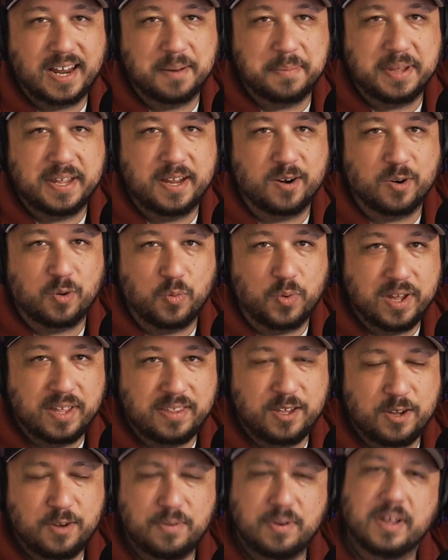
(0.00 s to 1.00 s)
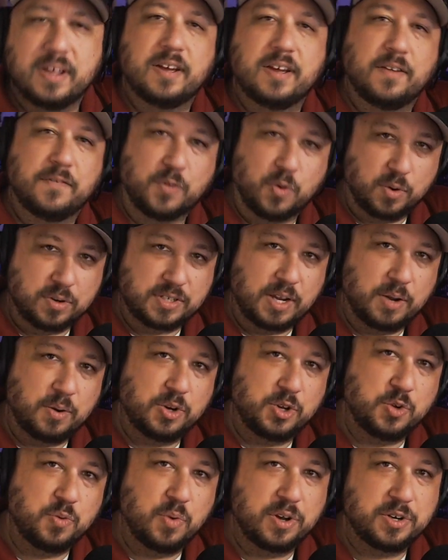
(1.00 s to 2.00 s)
to be here with you. Of course, I
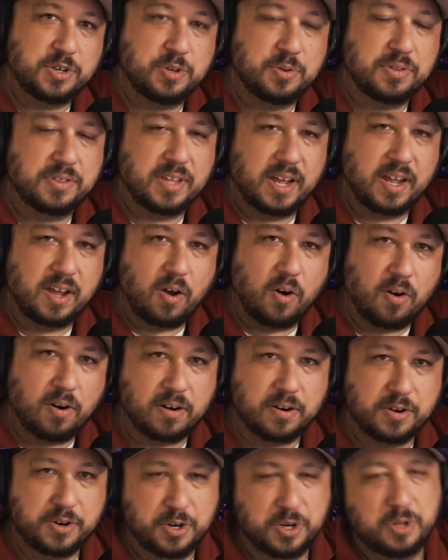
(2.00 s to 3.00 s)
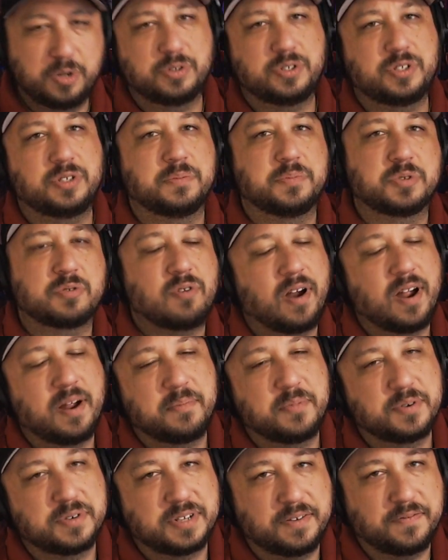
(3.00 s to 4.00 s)
do want to thank our new
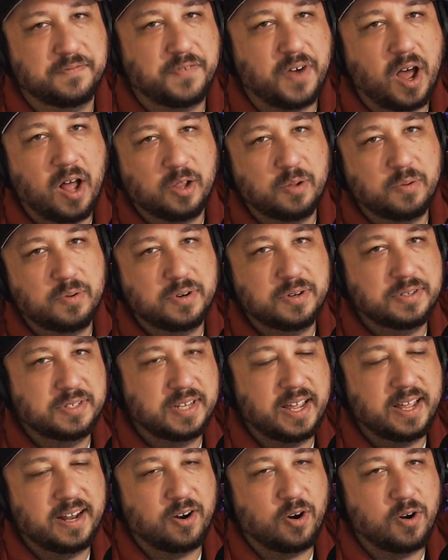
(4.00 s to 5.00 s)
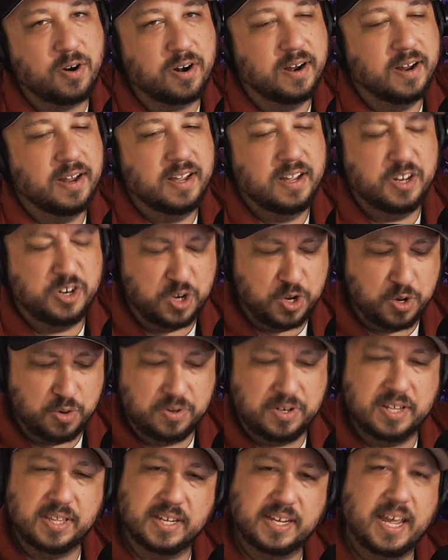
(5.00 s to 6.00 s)
subscribers and followers that are new
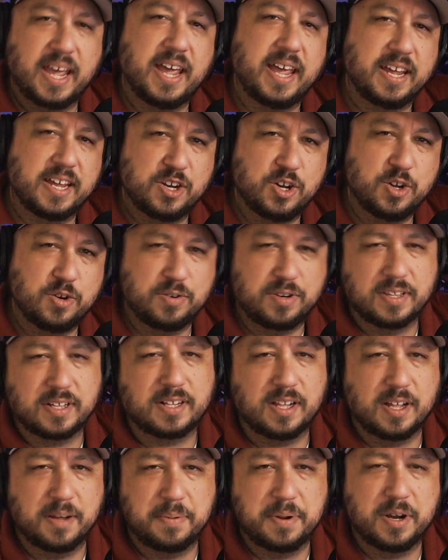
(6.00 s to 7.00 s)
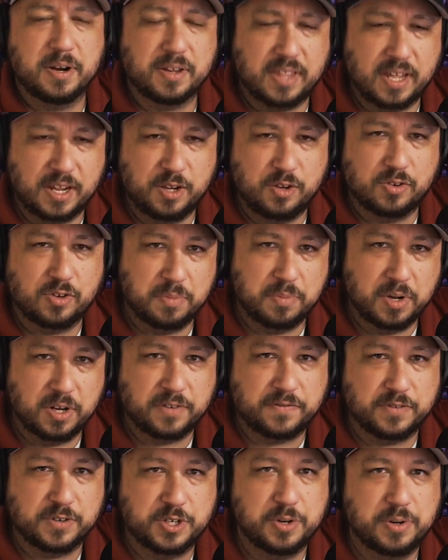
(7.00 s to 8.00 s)
to the gang and new to the club here. Thank you so much
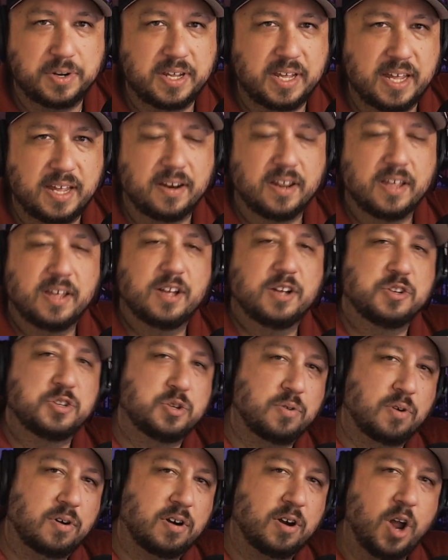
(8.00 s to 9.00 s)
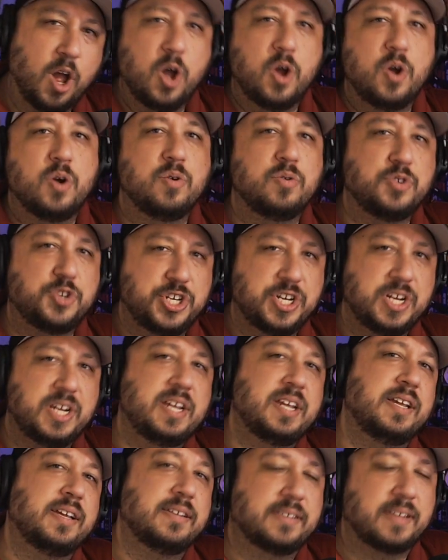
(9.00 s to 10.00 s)
for tuning in. To our
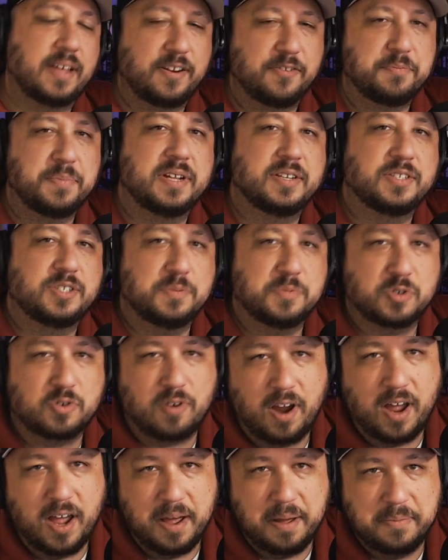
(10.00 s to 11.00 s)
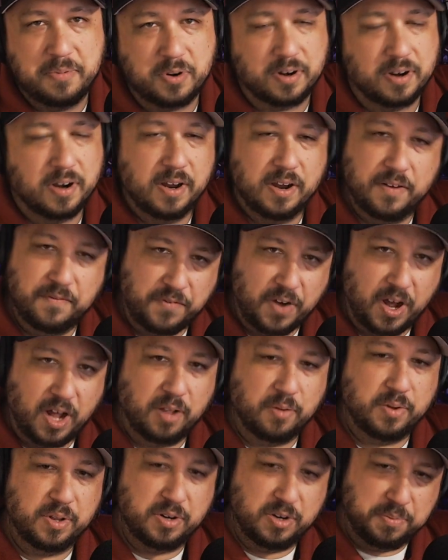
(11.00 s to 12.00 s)
OGs that have been subscribed or
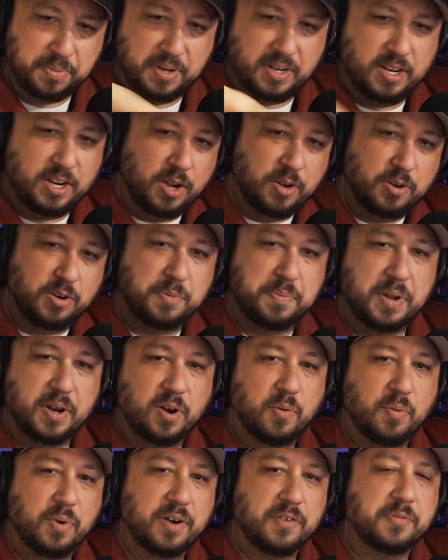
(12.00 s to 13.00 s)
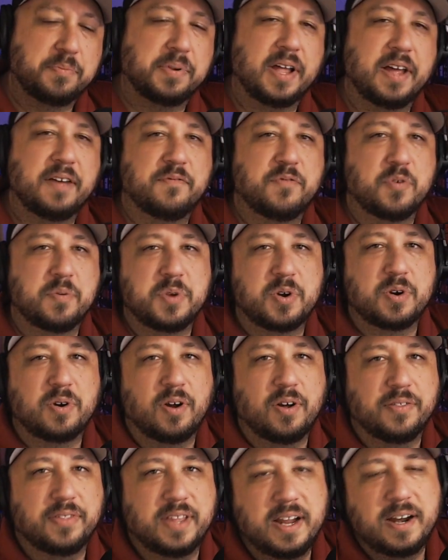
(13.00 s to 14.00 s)
following, depending on whatever platform you're
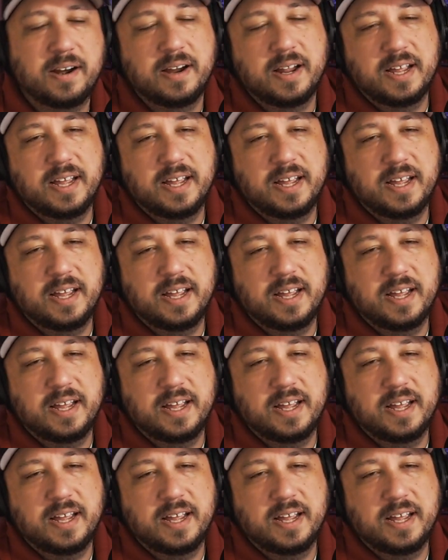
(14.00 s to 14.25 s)
on there.